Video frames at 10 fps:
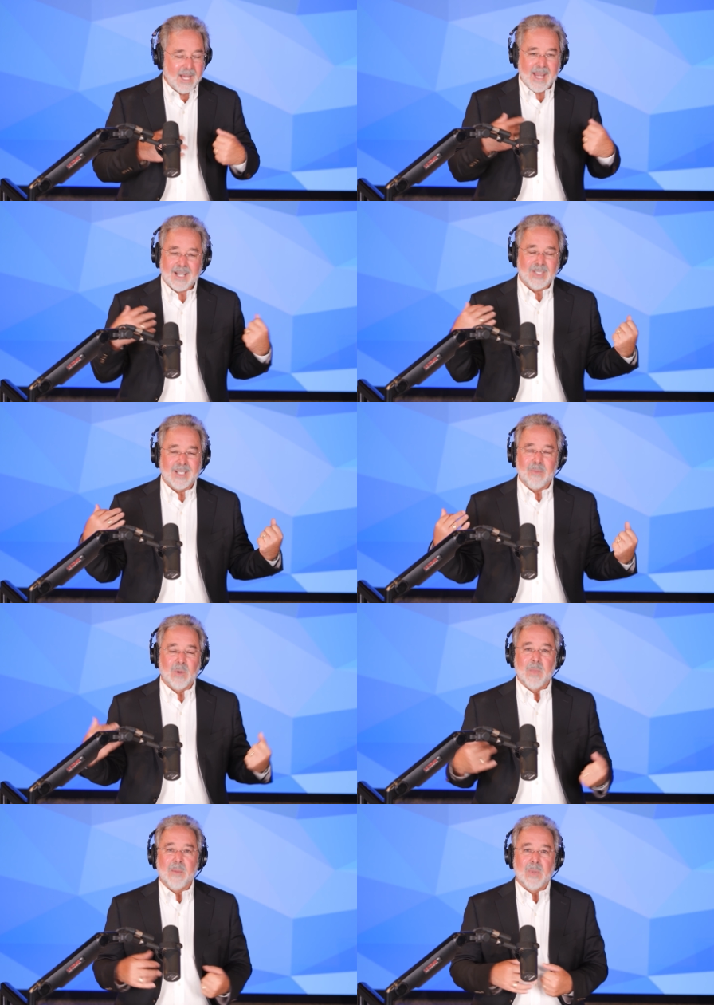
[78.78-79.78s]
I actually
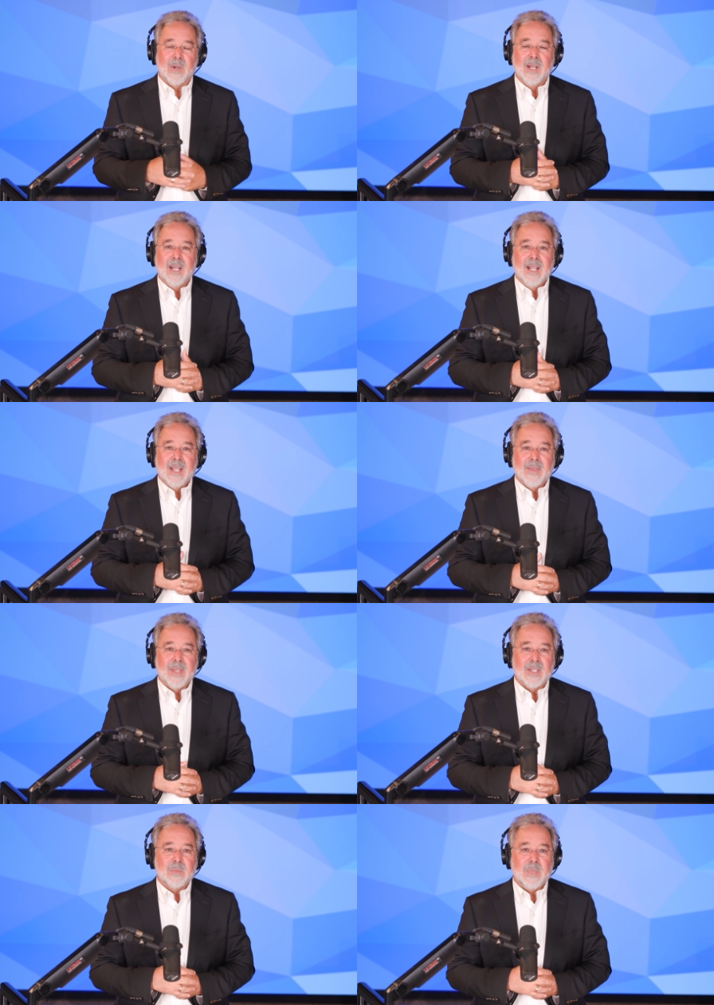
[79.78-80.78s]
remember
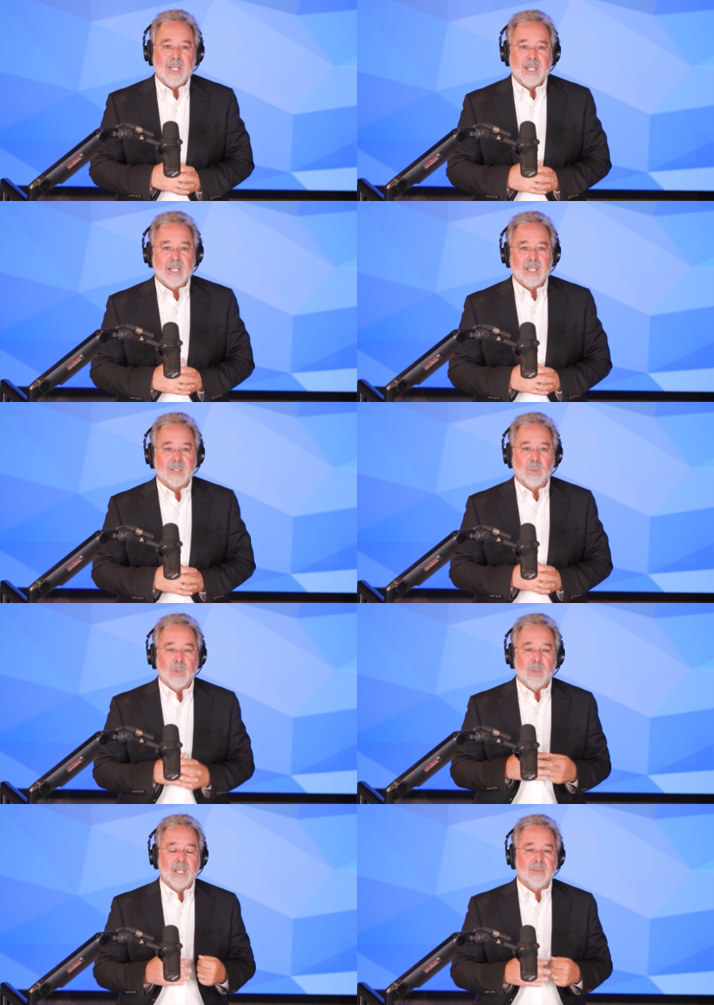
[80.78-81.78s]
this because
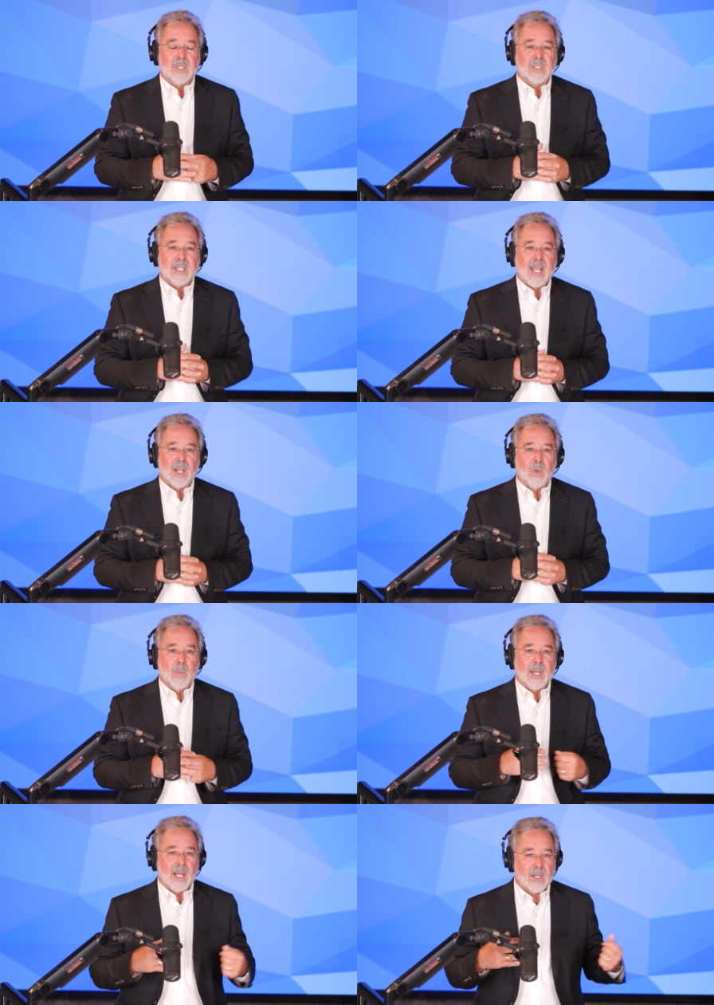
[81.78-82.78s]
when we lived in Seattle,
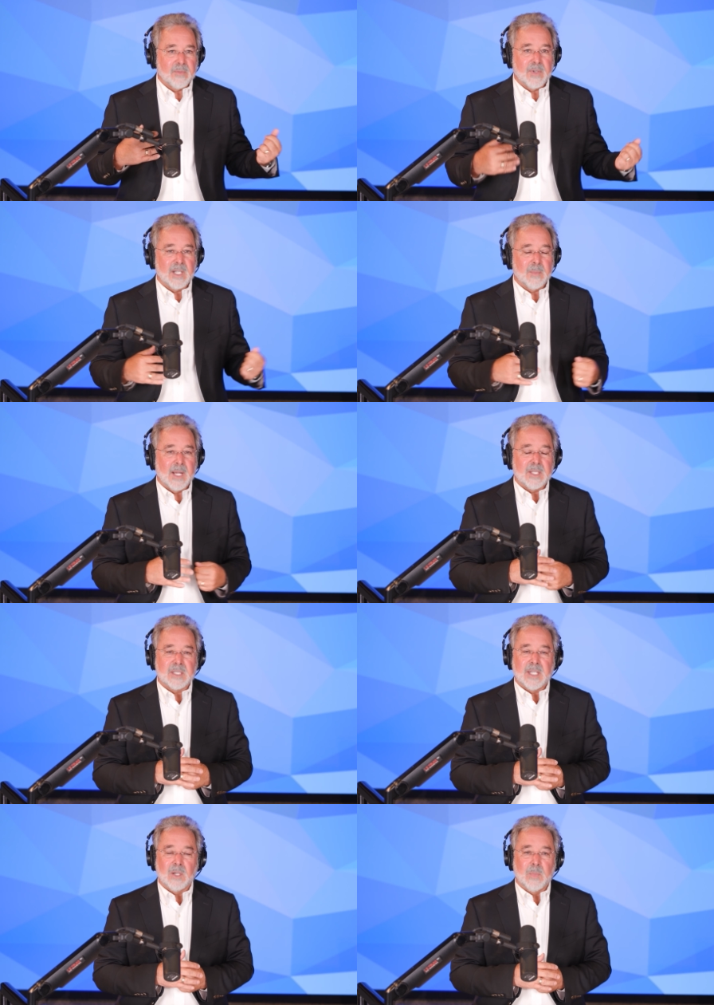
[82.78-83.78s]
went out a friend of mine's
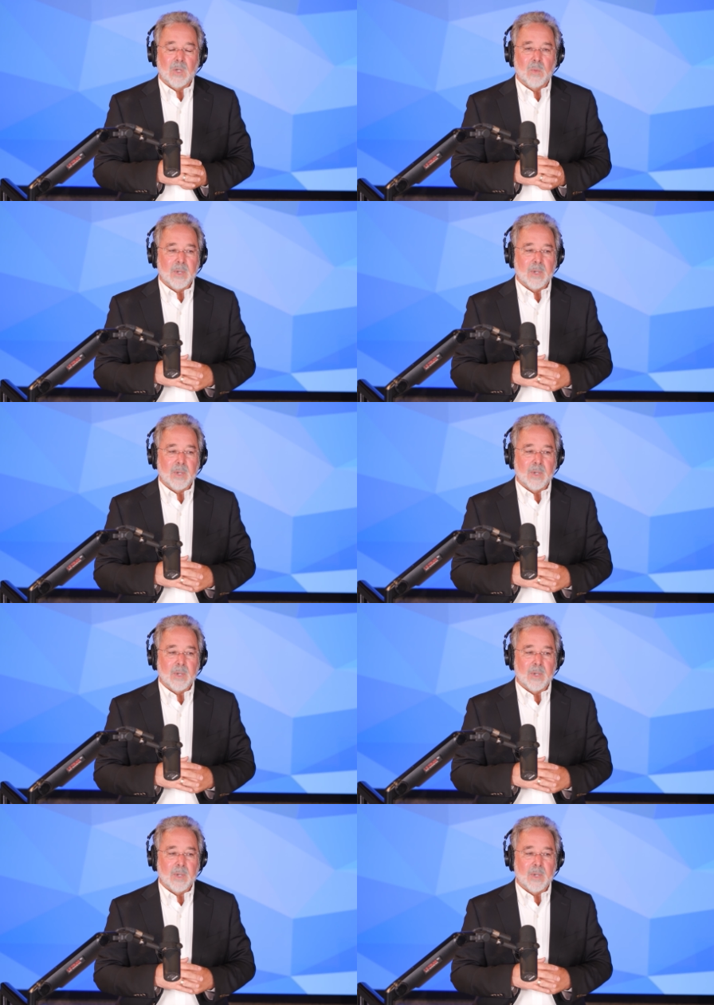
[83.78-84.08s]
sailboat.